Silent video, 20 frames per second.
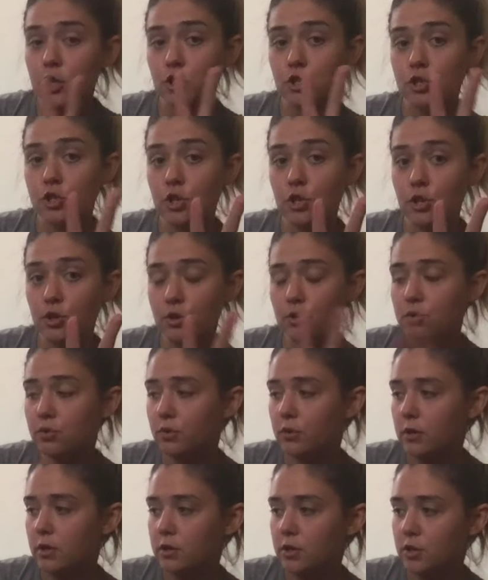
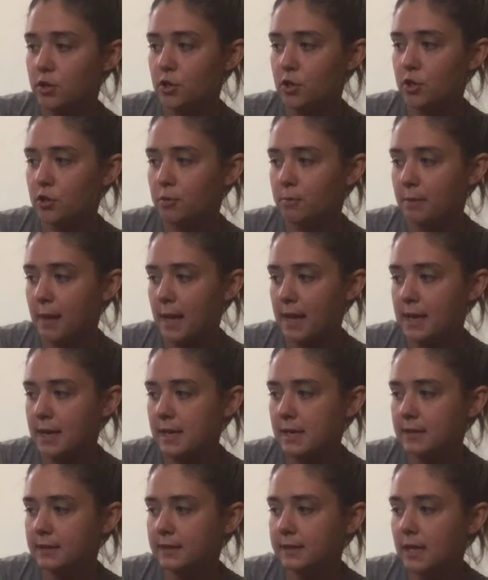2 new
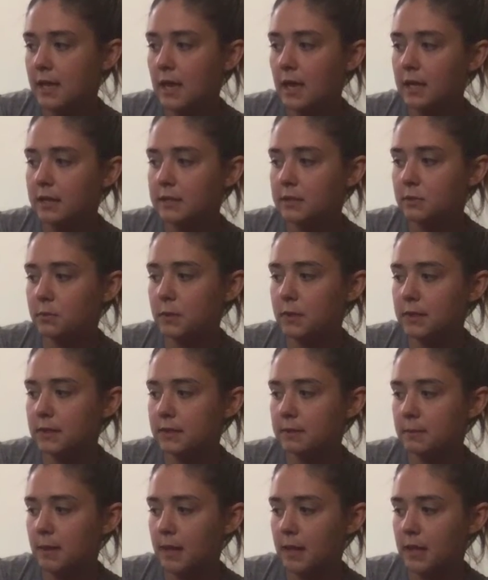pennies, a
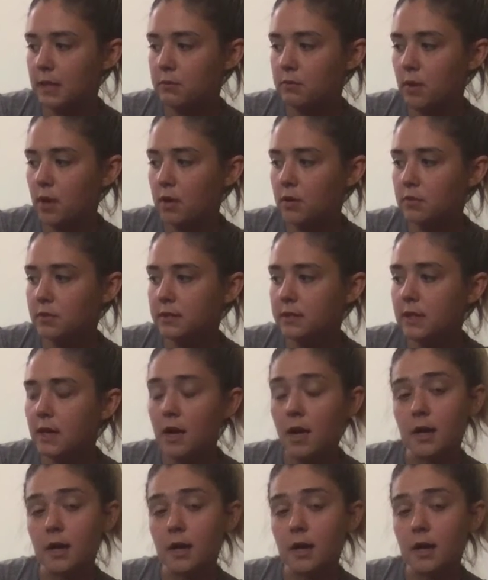sweet-smelling rose,